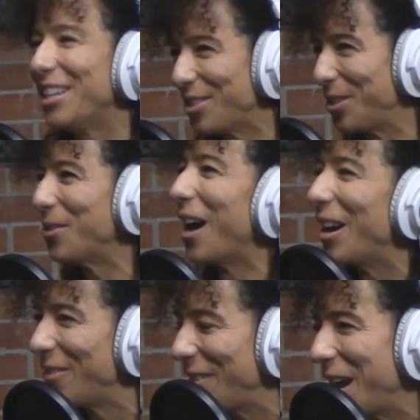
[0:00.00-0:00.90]
into
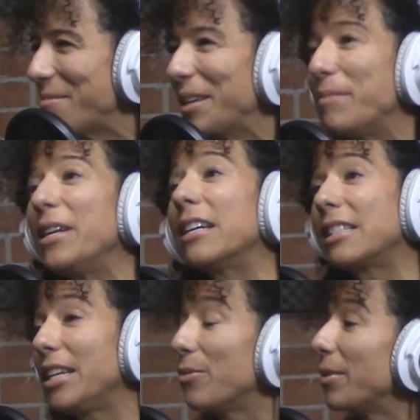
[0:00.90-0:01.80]
our family because
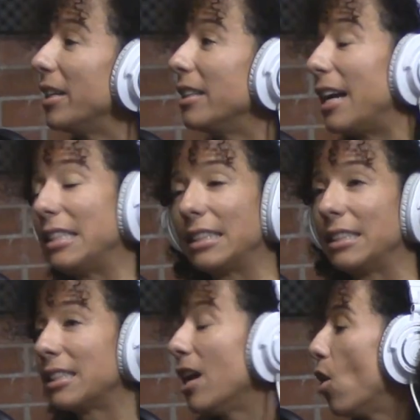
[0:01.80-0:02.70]
he
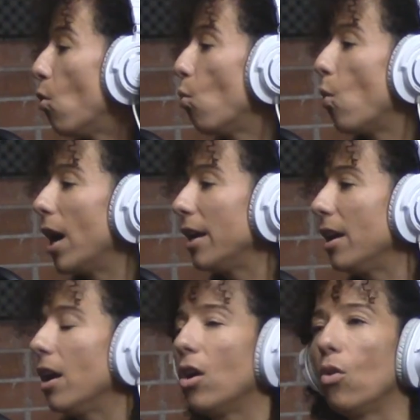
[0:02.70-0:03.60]
realizes one
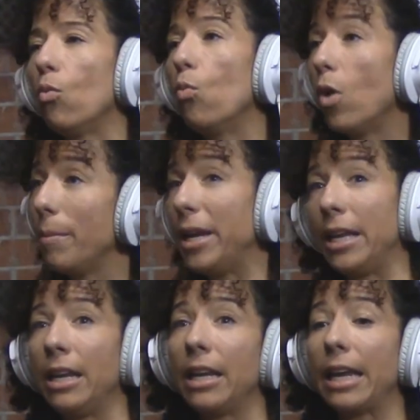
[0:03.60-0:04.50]

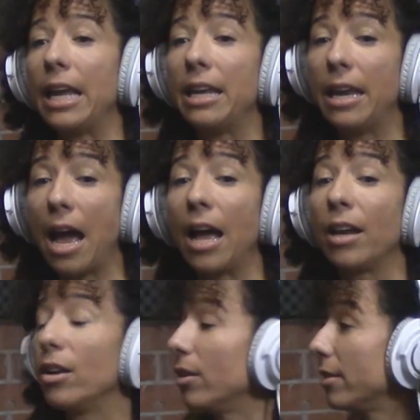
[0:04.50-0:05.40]
woman cannot
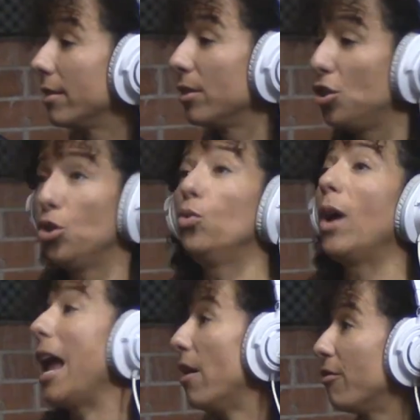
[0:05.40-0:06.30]
do
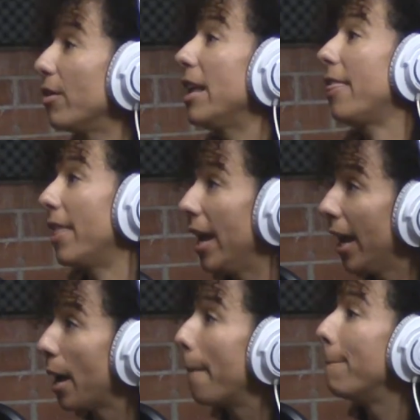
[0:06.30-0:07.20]

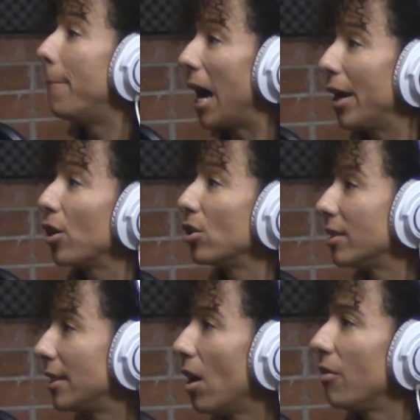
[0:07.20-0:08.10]
everything by
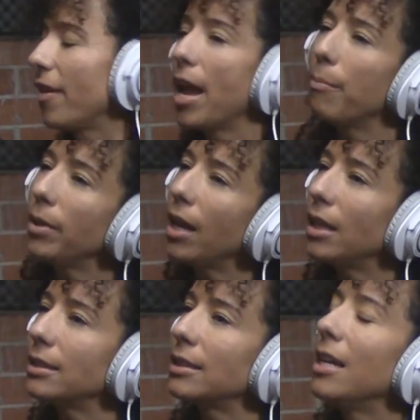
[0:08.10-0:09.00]
herself. And
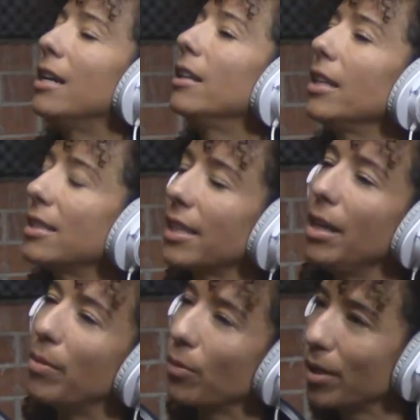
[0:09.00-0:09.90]
plus, let's
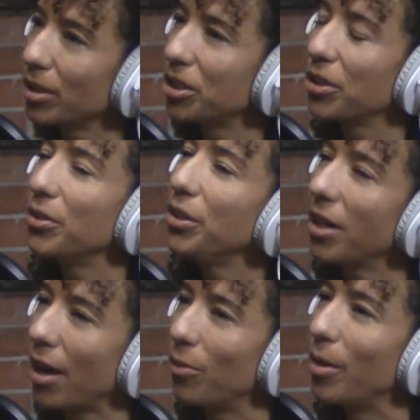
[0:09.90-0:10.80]
keep it real, Shagun. You
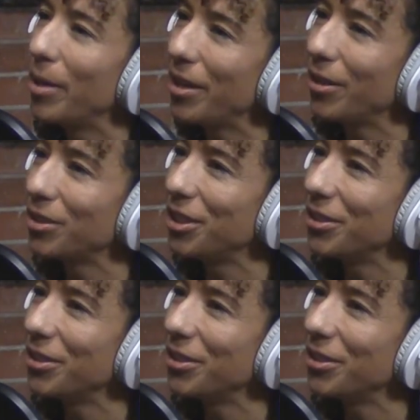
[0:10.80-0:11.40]
got a woman, don't you?